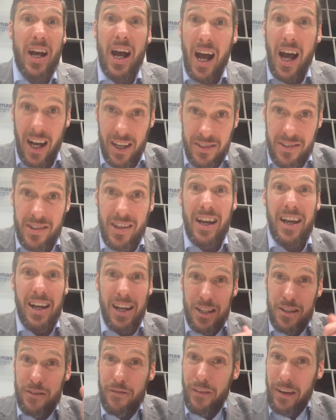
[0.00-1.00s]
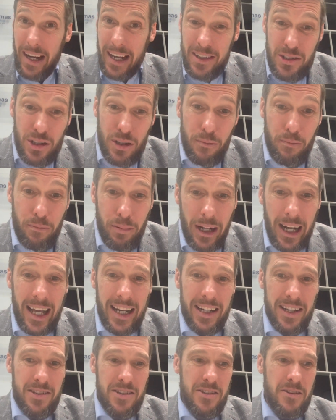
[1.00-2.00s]
us as financial
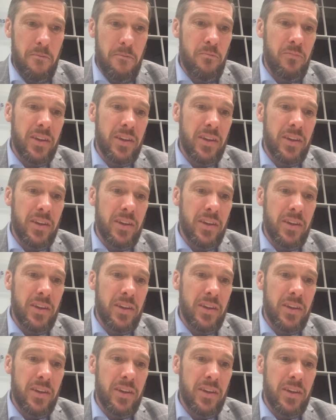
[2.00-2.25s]
planners.